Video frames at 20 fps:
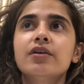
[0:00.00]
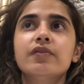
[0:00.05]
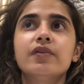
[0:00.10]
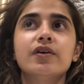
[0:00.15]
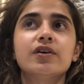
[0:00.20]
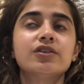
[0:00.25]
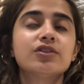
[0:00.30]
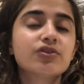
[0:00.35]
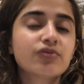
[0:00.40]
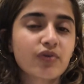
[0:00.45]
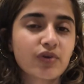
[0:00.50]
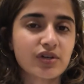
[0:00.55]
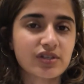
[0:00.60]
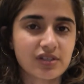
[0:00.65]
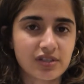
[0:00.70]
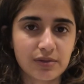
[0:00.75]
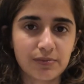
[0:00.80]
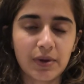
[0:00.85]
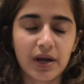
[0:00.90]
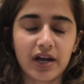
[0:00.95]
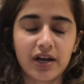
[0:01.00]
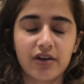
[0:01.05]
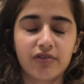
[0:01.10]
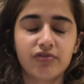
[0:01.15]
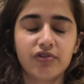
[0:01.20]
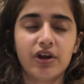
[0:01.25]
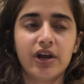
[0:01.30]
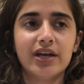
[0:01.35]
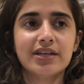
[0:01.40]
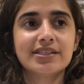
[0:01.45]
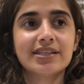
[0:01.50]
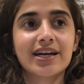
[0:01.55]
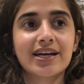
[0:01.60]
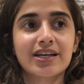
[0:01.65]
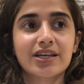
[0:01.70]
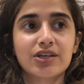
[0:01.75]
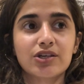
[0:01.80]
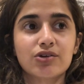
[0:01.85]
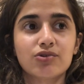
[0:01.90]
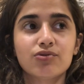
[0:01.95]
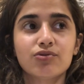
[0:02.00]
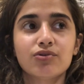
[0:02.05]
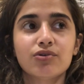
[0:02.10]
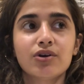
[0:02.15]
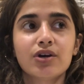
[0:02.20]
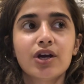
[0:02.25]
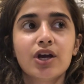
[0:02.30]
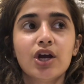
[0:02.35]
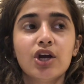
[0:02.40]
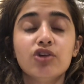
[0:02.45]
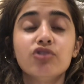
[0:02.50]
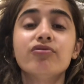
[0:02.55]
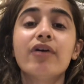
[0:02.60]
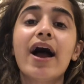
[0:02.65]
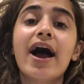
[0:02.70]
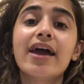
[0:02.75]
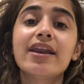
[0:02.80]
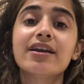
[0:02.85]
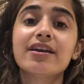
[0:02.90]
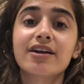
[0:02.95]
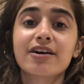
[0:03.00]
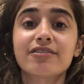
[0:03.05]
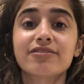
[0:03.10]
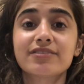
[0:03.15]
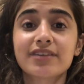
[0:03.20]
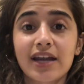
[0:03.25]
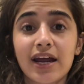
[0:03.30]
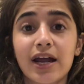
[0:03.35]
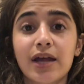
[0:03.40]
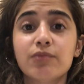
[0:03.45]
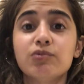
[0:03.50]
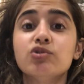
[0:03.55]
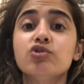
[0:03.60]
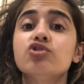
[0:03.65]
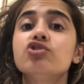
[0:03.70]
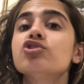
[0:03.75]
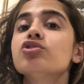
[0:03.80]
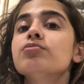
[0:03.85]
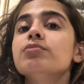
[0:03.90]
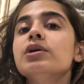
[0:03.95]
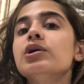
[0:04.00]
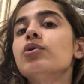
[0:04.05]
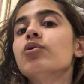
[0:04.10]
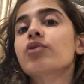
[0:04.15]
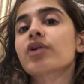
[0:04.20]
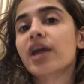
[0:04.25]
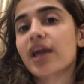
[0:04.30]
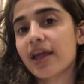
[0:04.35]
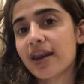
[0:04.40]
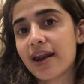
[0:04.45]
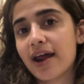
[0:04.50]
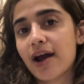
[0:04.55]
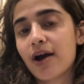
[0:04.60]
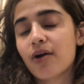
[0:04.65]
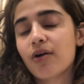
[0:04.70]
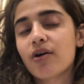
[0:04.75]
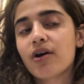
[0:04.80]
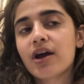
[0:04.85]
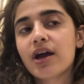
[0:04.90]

there's a voice in the back of your head telling you you've had enough time, you should be okay now.